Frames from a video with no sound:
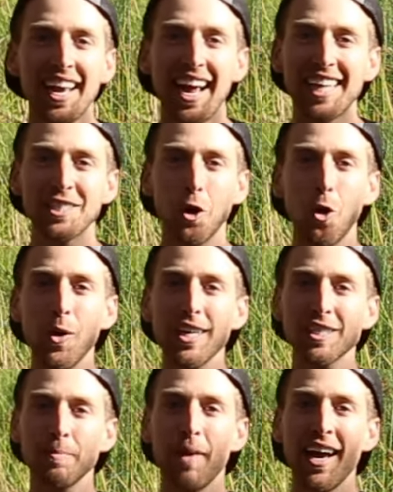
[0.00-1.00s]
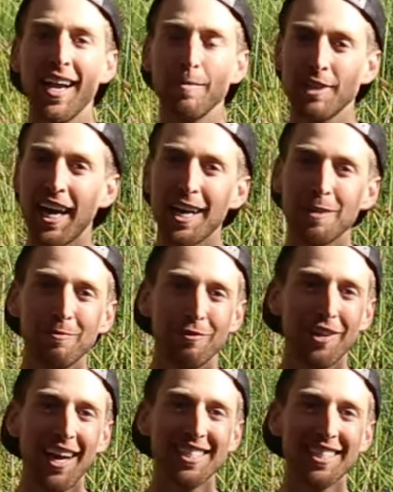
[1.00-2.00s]
As always, my name's Adam.
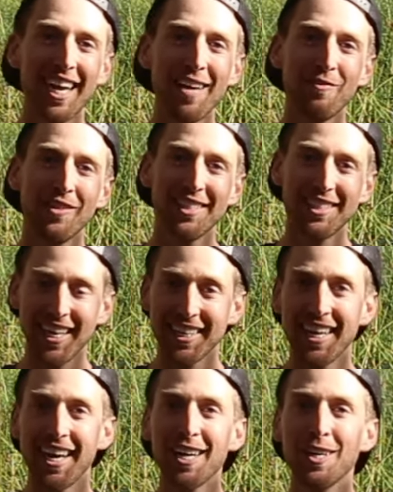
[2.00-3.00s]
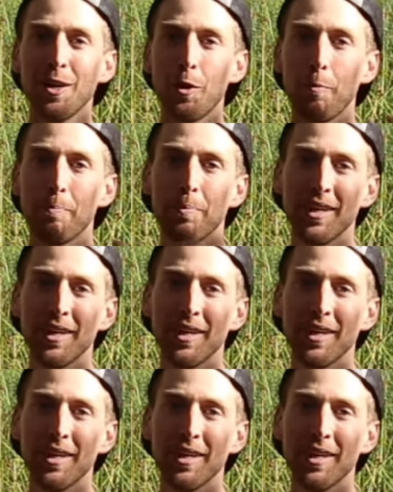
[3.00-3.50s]
Fly safe. Take care.